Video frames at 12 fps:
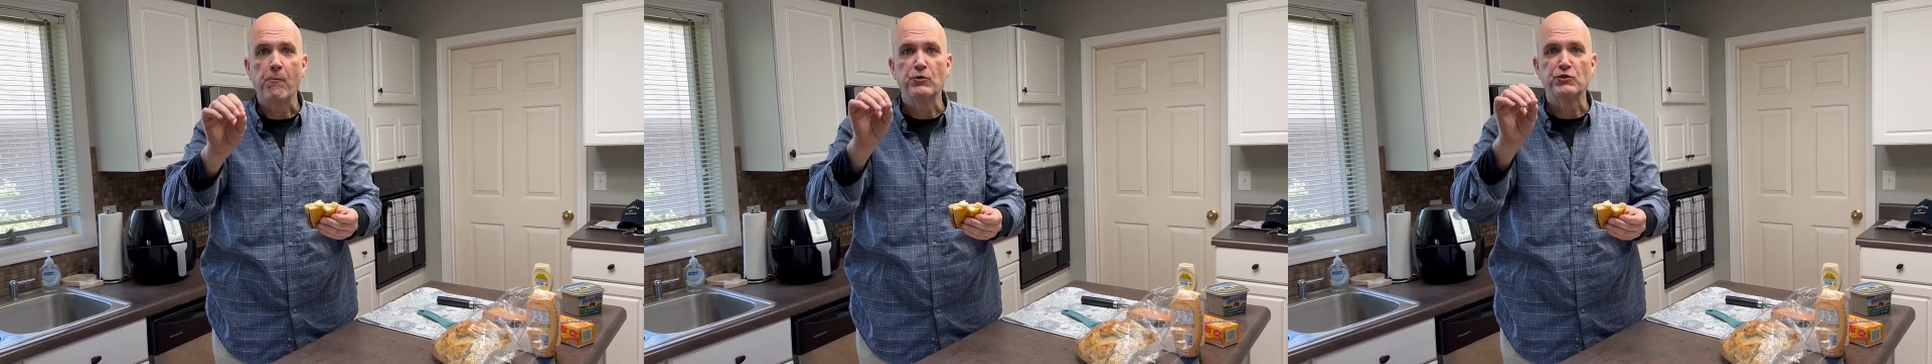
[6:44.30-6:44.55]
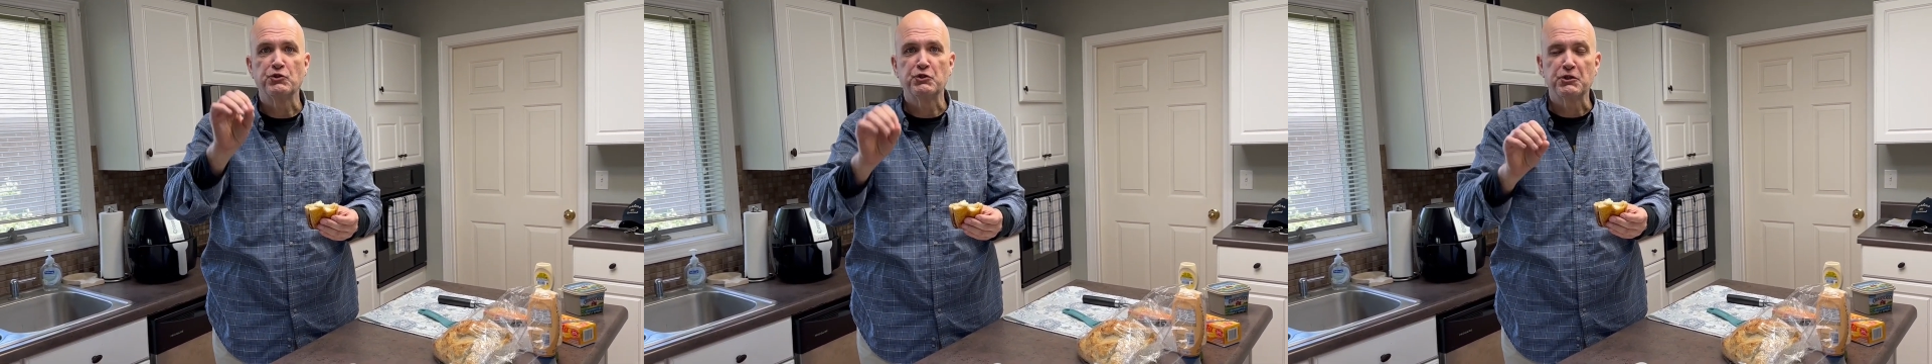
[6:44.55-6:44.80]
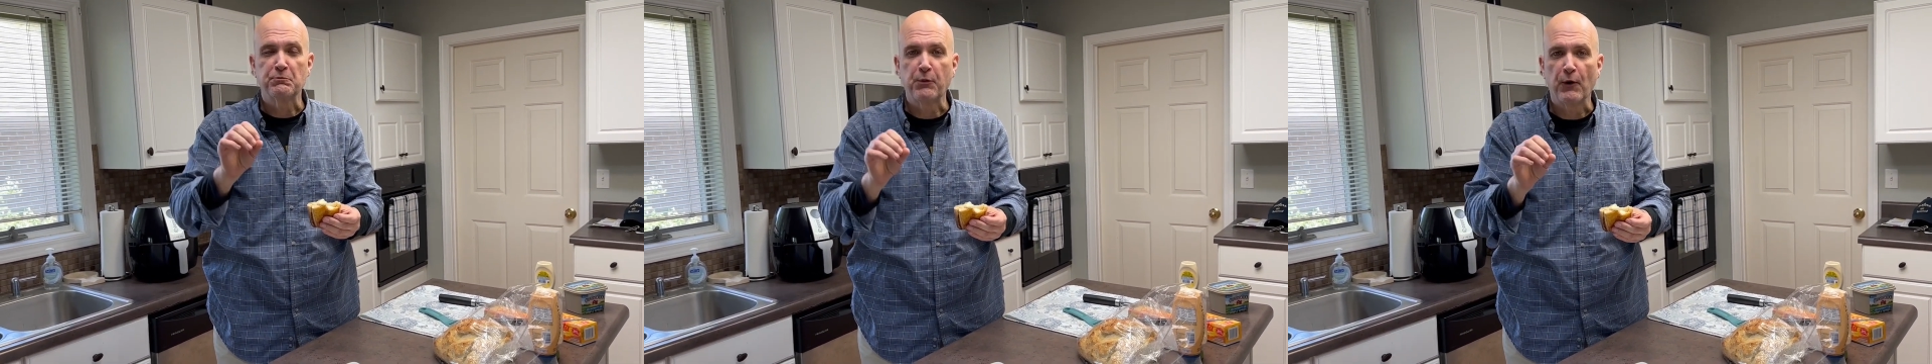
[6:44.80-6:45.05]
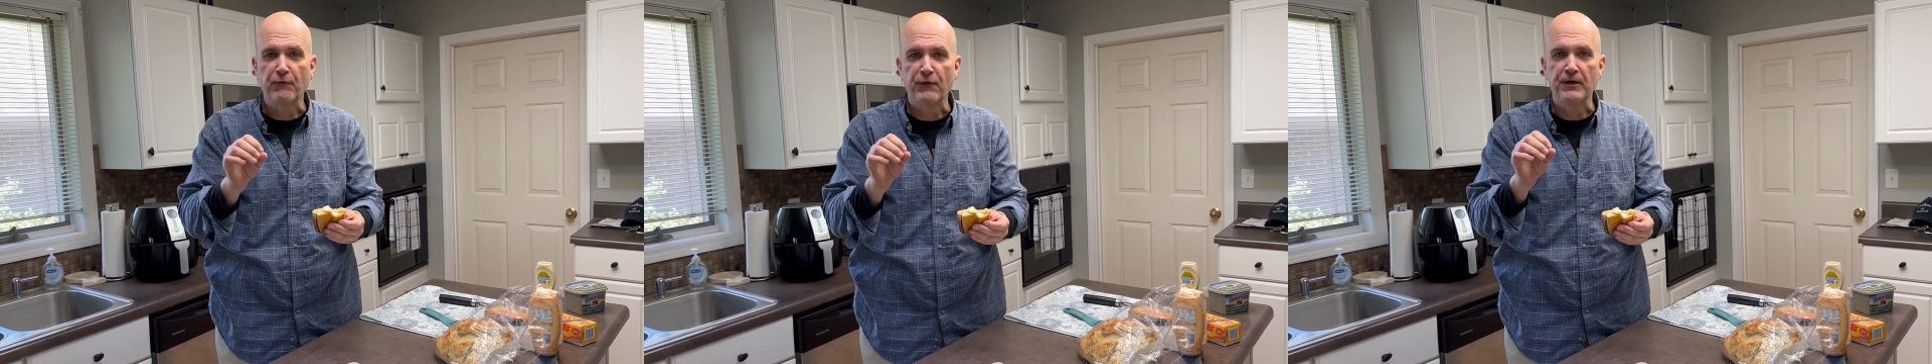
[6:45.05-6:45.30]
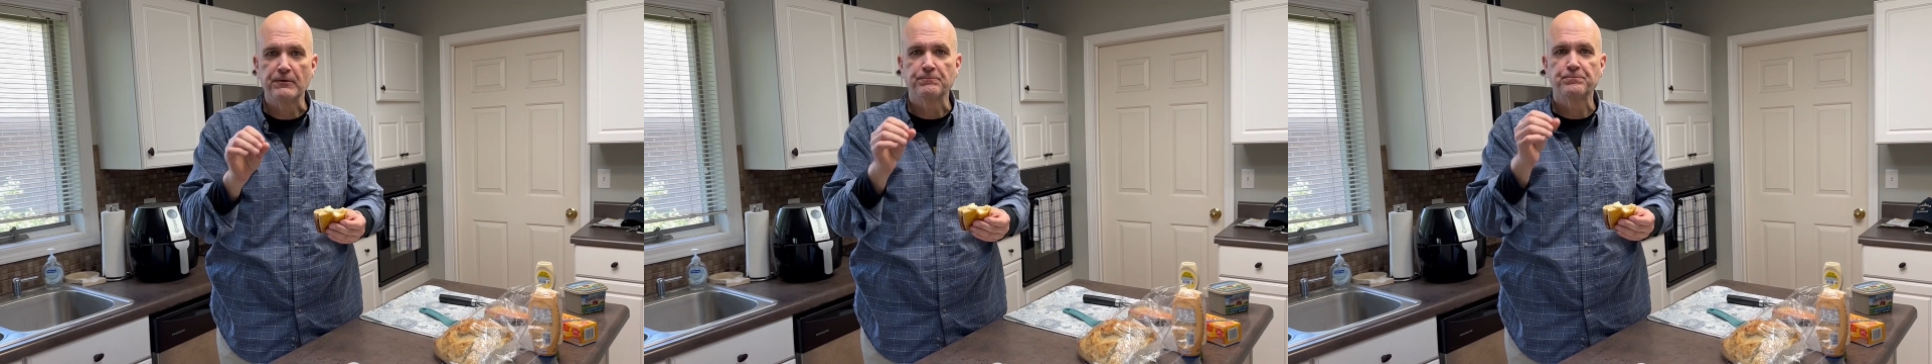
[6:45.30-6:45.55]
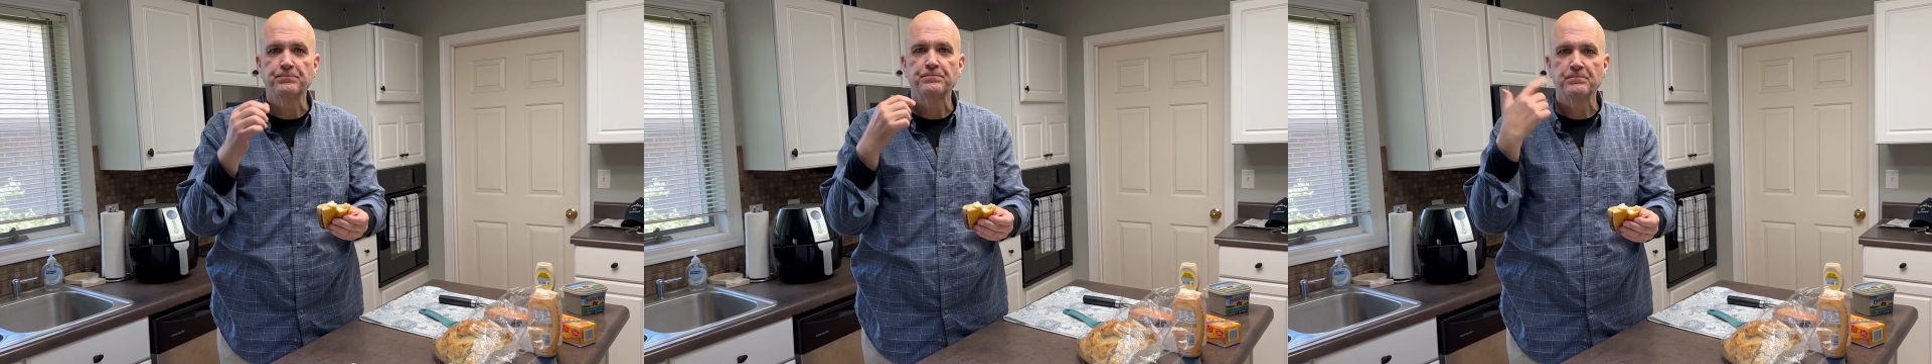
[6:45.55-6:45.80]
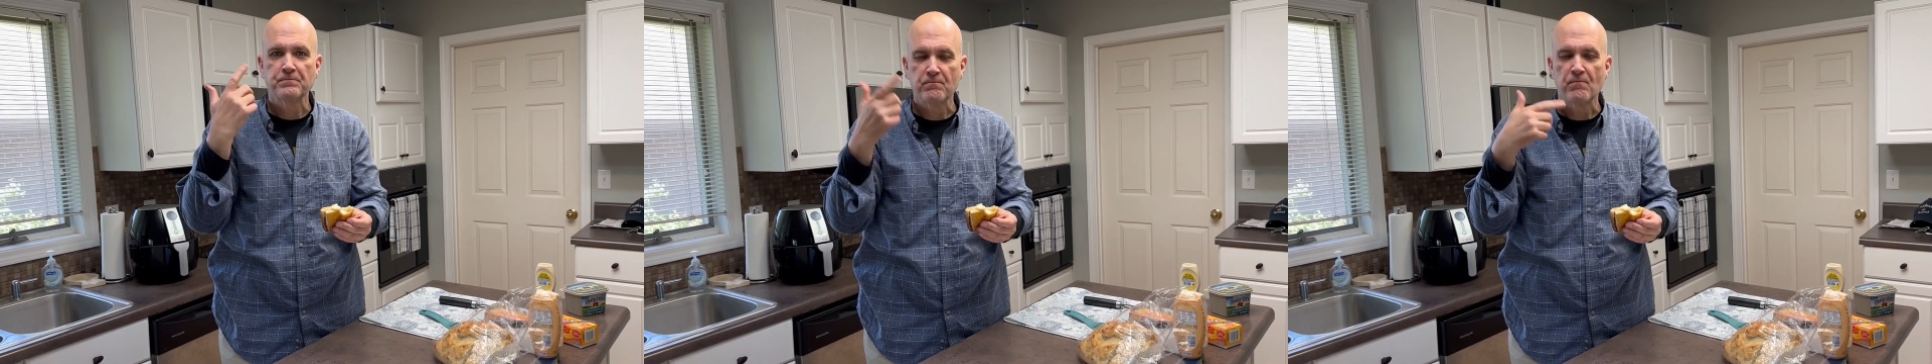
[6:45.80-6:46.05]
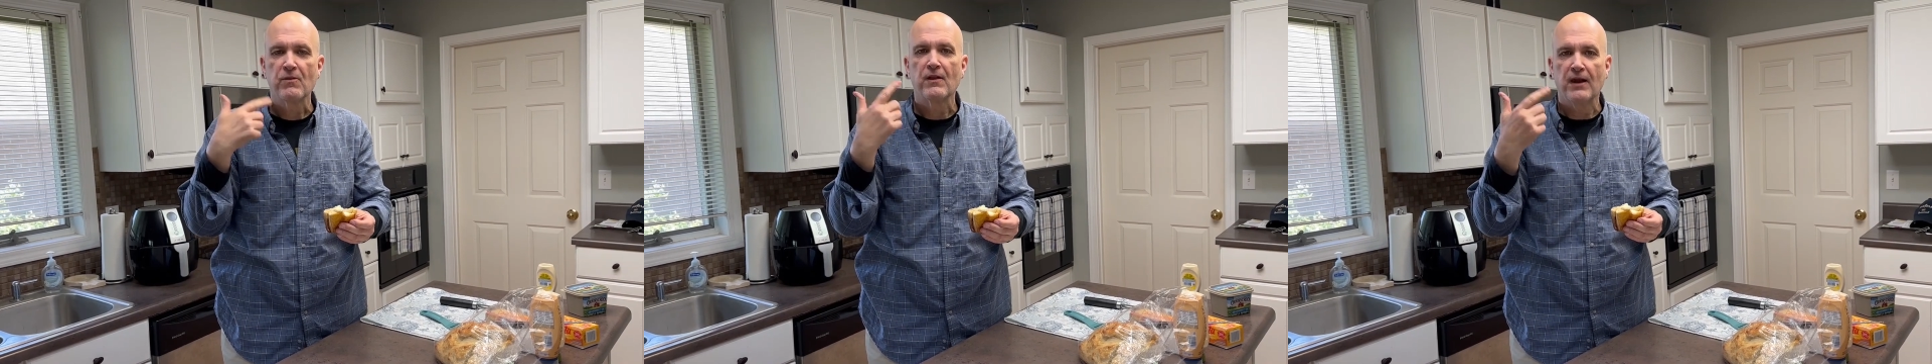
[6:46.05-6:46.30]
which is just perfect.
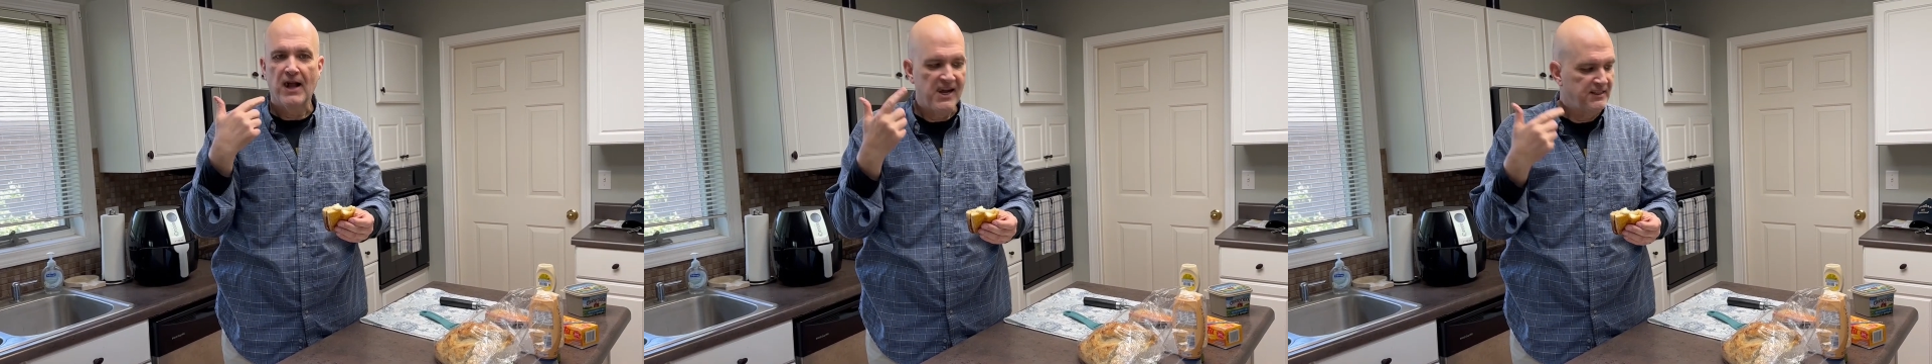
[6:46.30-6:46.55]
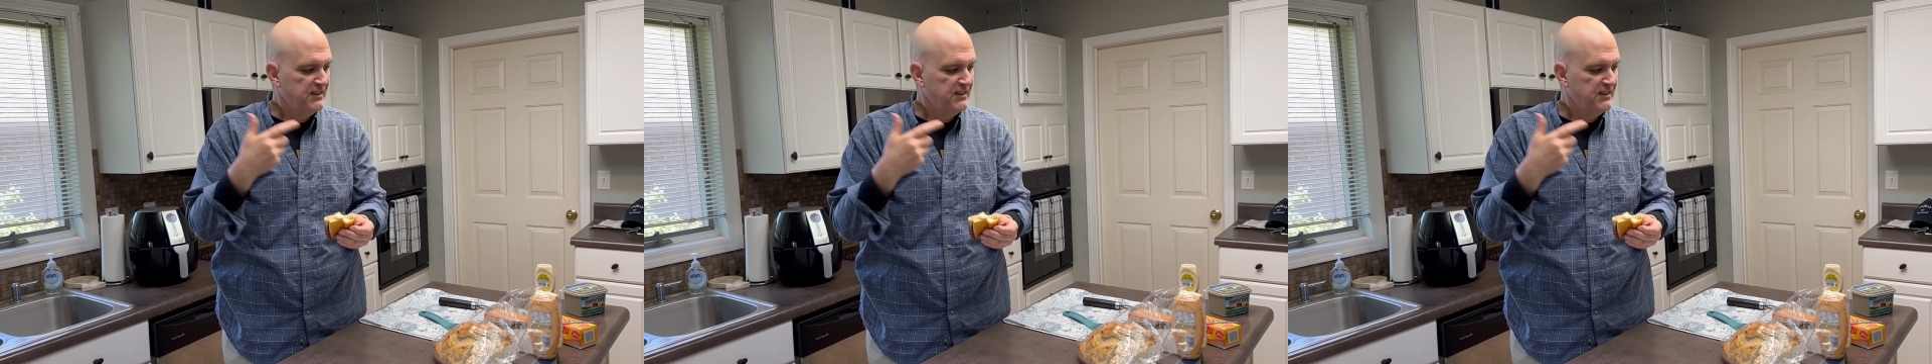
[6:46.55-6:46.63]
I can